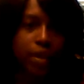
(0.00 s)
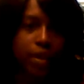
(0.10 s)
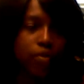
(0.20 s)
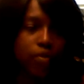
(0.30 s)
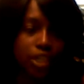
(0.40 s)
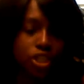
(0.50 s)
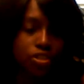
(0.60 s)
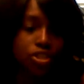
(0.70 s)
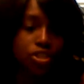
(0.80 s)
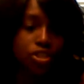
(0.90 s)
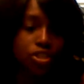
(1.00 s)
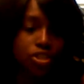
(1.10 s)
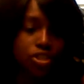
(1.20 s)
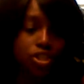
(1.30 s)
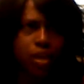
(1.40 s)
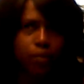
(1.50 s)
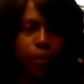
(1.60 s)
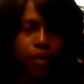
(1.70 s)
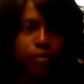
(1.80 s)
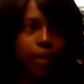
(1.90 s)
which is kind of weird, but anyway,
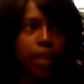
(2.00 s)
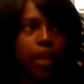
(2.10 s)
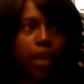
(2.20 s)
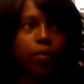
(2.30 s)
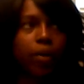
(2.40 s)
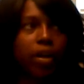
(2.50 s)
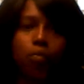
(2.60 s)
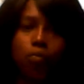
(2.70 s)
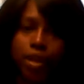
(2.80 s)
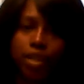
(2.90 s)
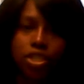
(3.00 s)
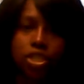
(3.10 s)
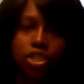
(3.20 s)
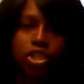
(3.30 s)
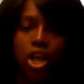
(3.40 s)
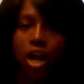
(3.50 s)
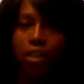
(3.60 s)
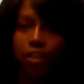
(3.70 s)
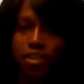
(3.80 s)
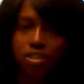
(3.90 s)
a rich chocolate dessert
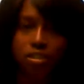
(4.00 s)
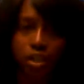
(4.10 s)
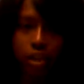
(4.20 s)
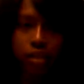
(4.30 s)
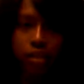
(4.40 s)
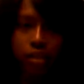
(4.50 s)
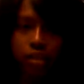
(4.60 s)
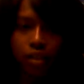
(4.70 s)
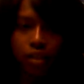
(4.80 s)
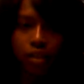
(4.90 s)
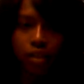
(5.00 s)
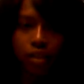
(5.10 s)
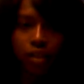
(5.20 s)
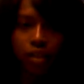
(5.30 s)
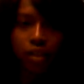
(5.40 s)
would pair very